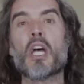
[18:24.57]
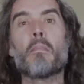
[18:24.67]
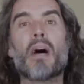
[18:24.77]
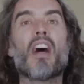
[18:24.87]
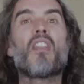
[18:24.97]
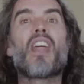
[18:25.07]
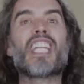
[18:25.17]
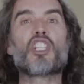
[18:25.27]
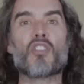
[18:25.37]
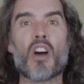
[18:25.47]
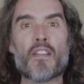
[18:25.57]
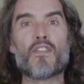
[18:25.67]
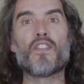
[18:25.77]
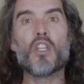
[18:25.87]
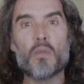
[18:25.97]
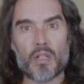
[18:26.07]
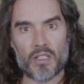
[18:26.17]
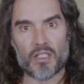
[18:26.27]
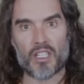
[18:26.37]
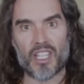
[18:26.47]
but they drive
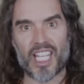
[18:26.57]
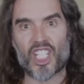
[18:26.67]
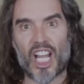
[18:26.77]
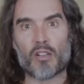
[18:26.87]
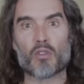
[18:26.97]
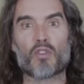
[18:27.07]
viewers to their channels